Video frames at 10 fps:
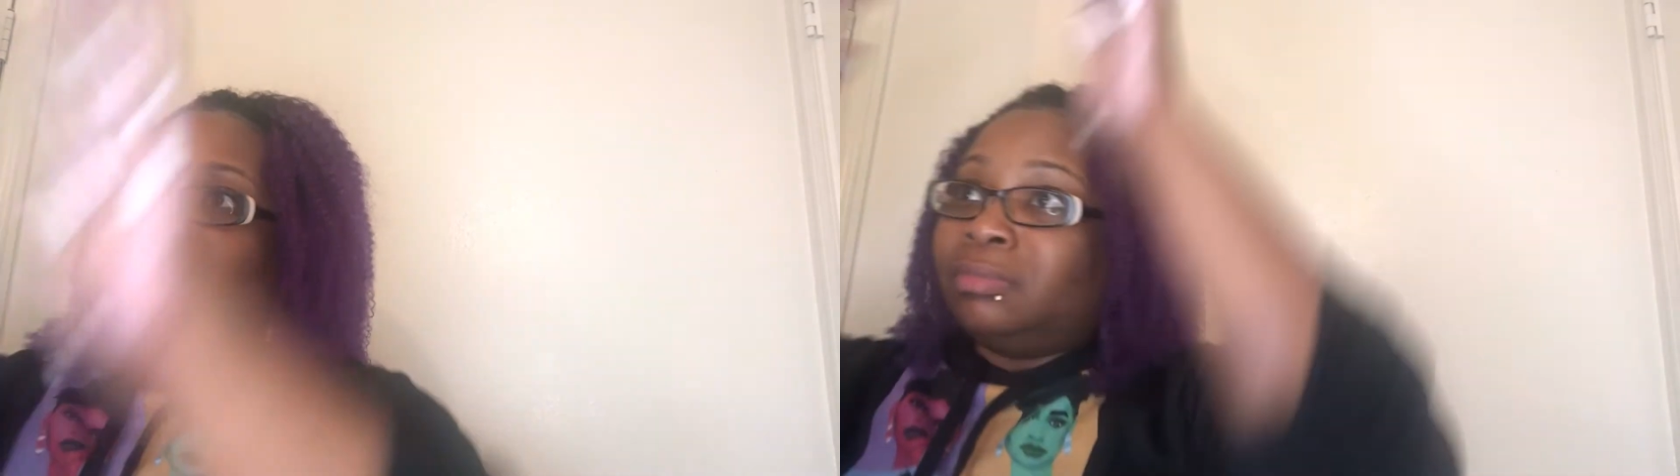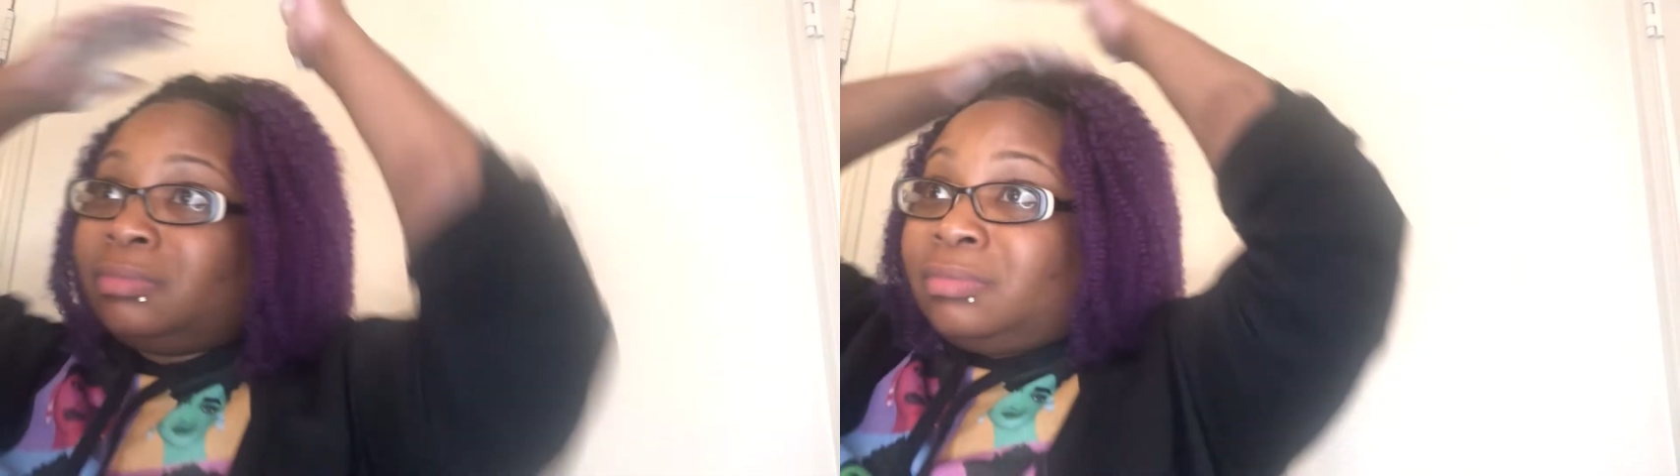
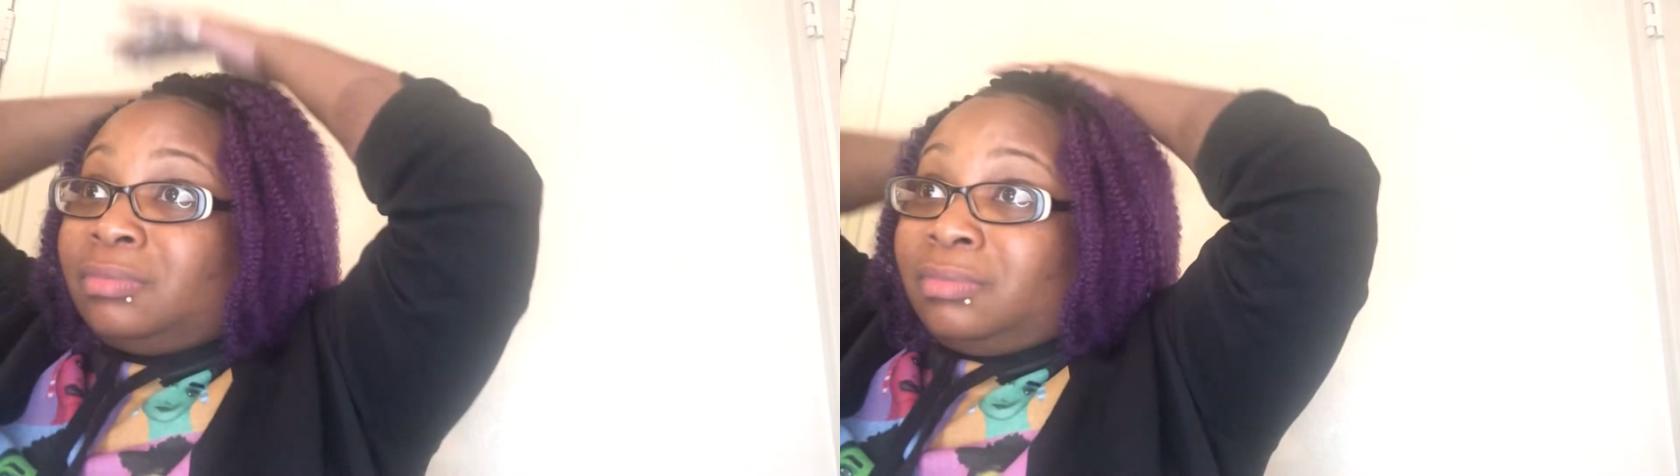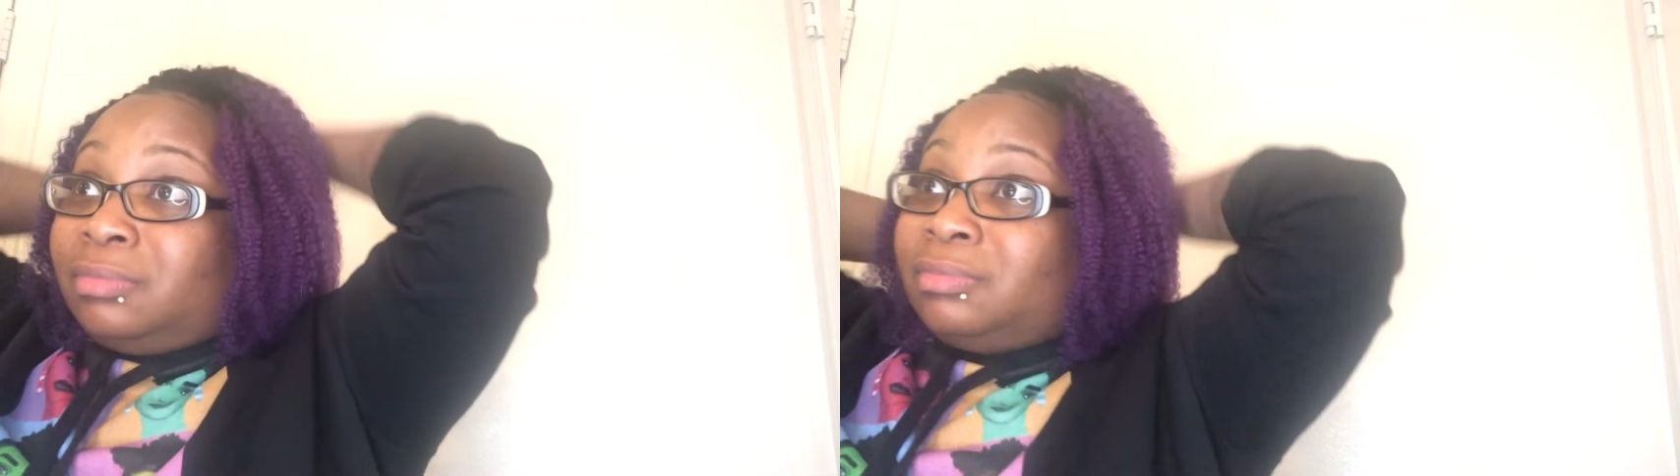needed to
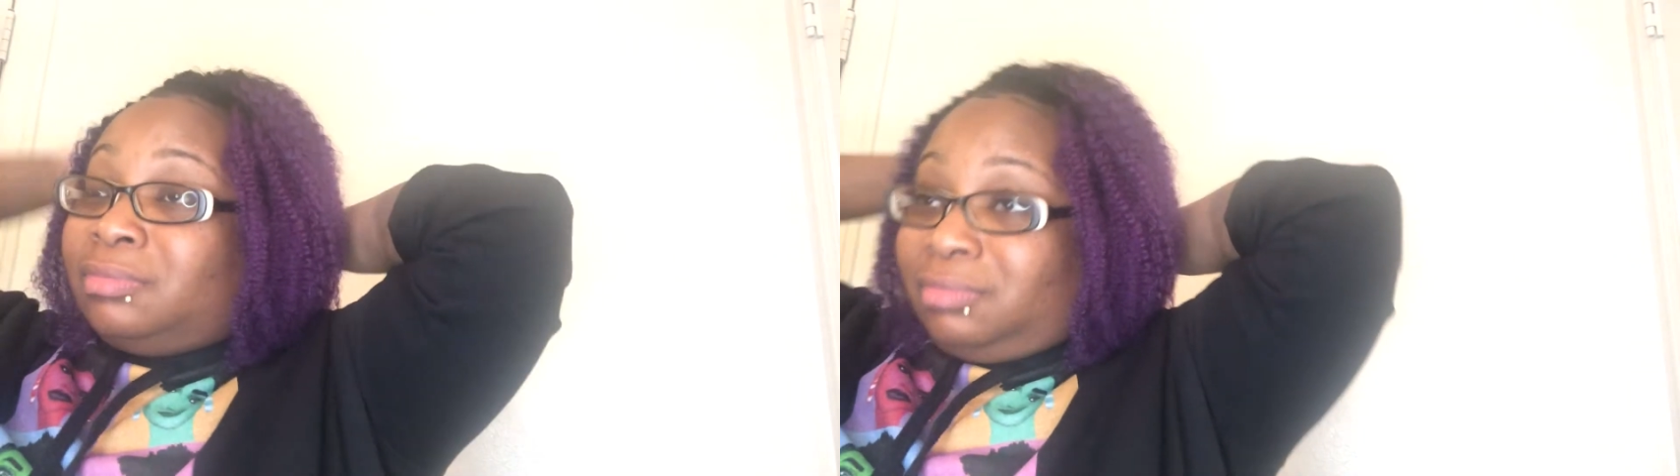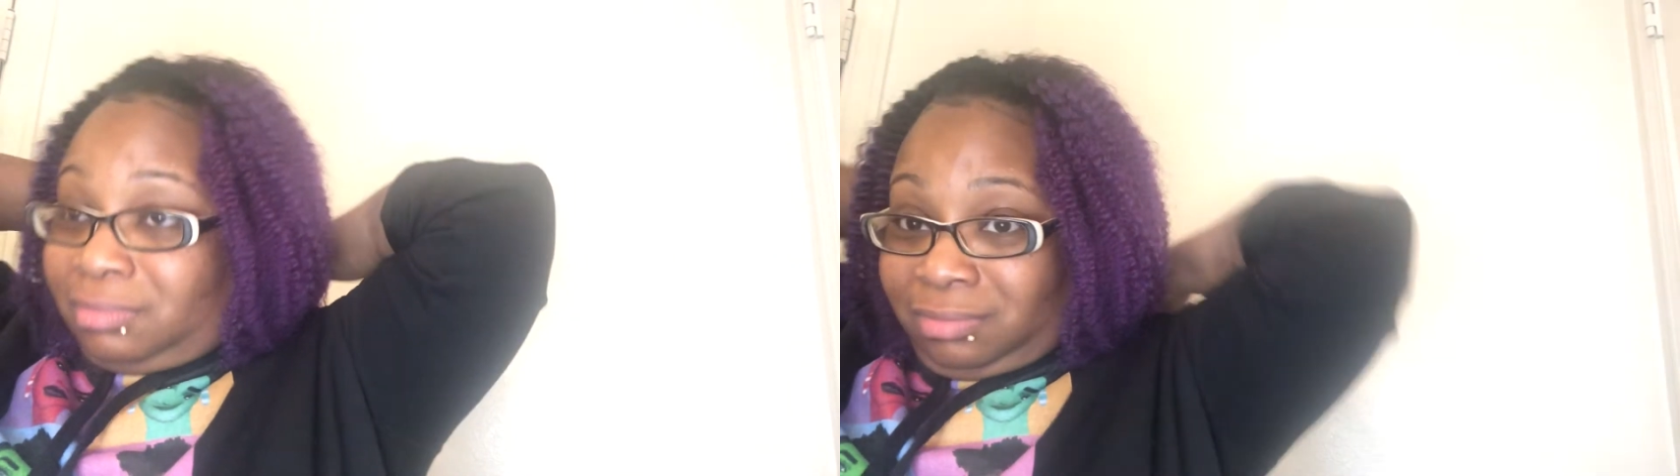do,
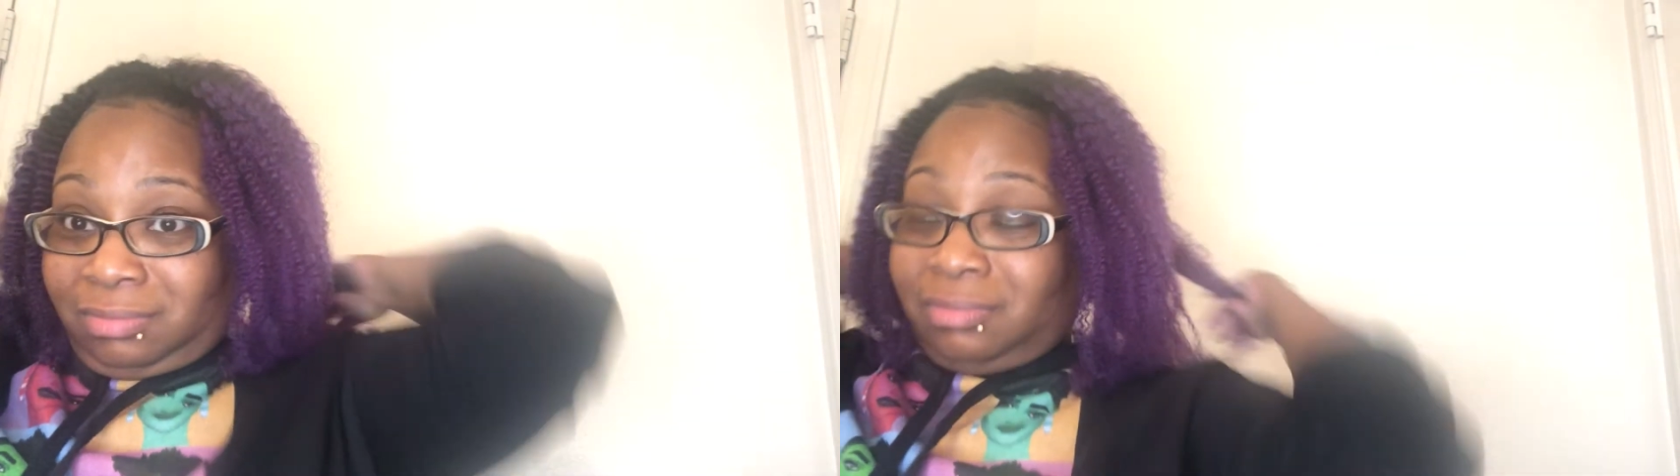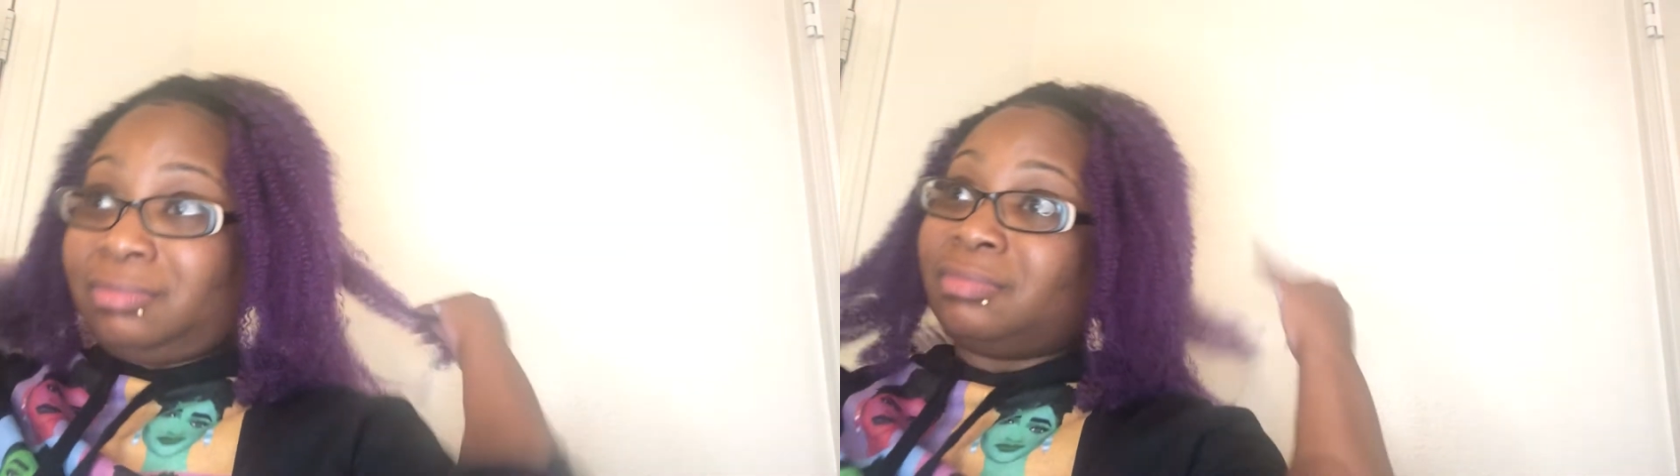
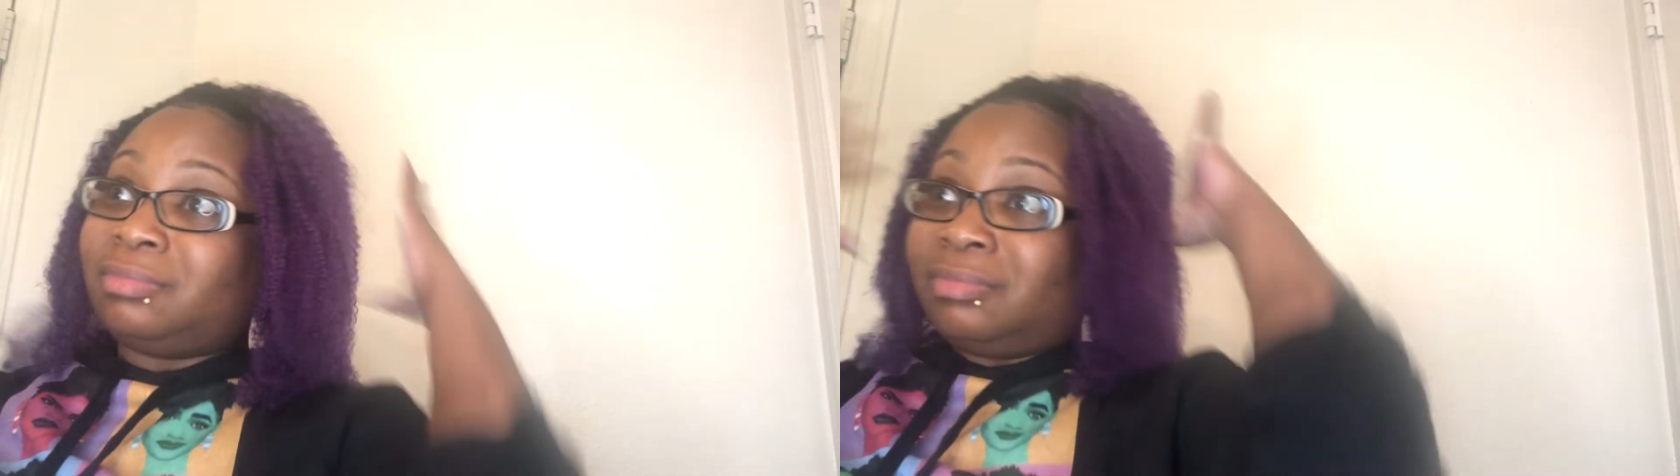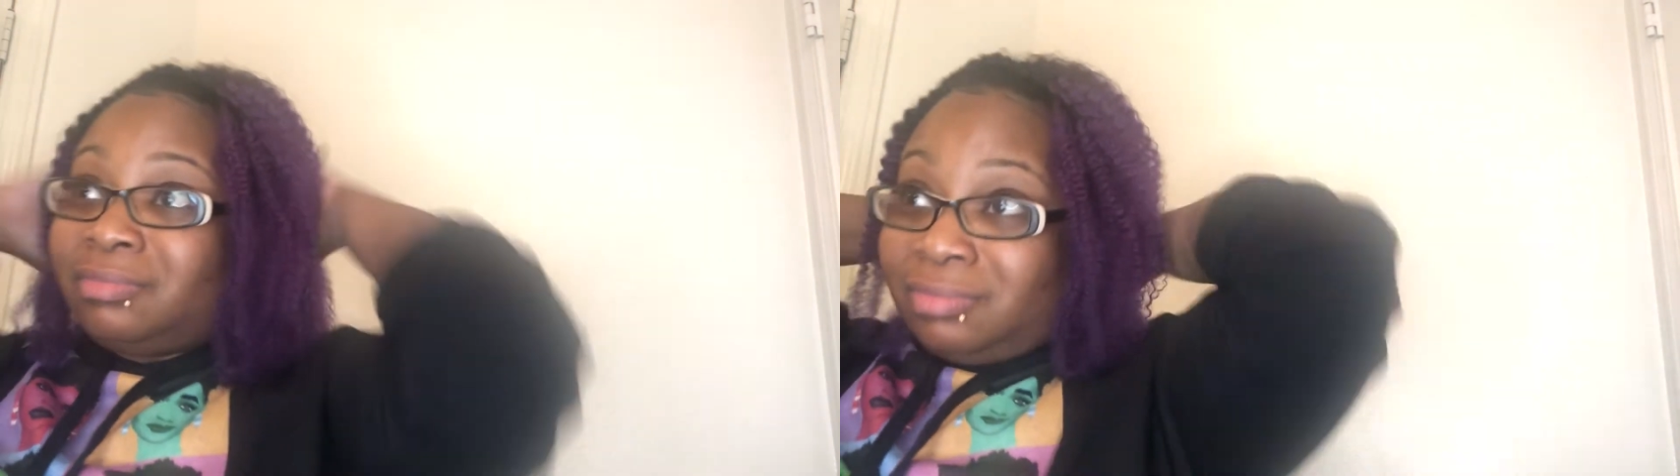
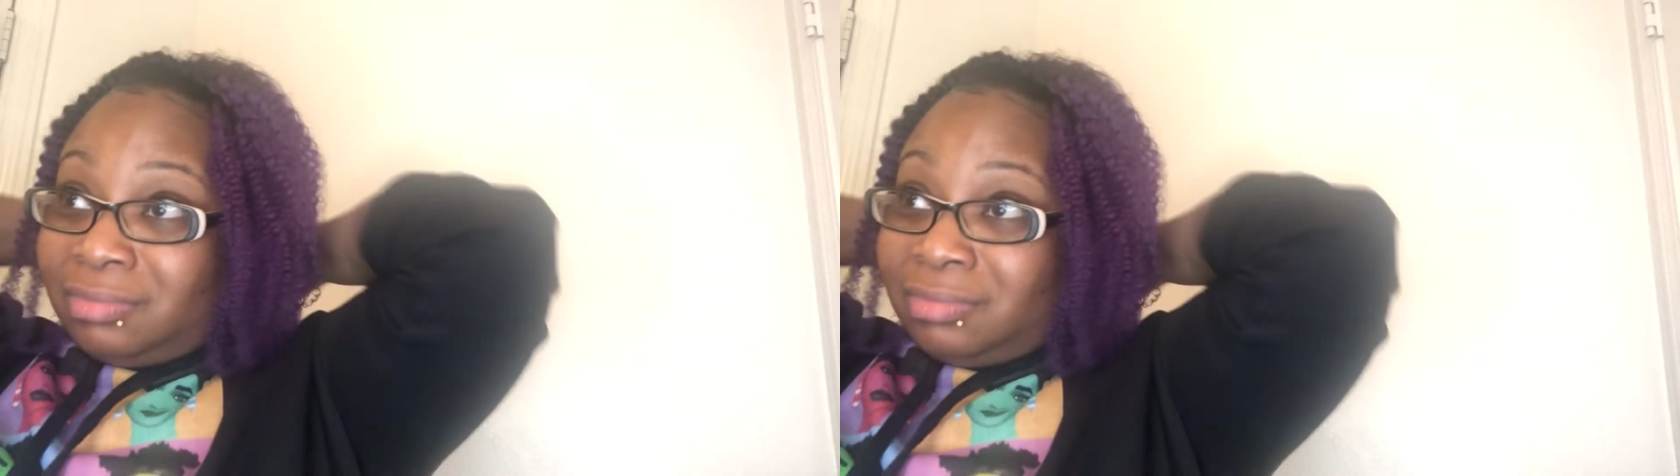and let